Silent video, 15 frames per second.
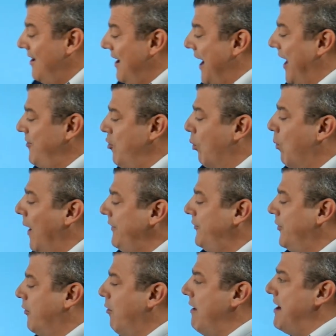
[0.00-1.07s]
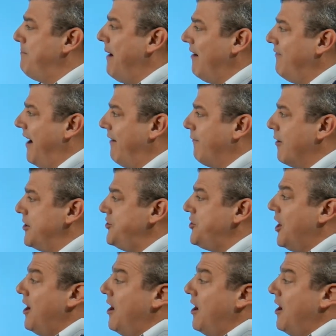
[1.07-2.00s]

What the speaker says: and you're 1 degree above average,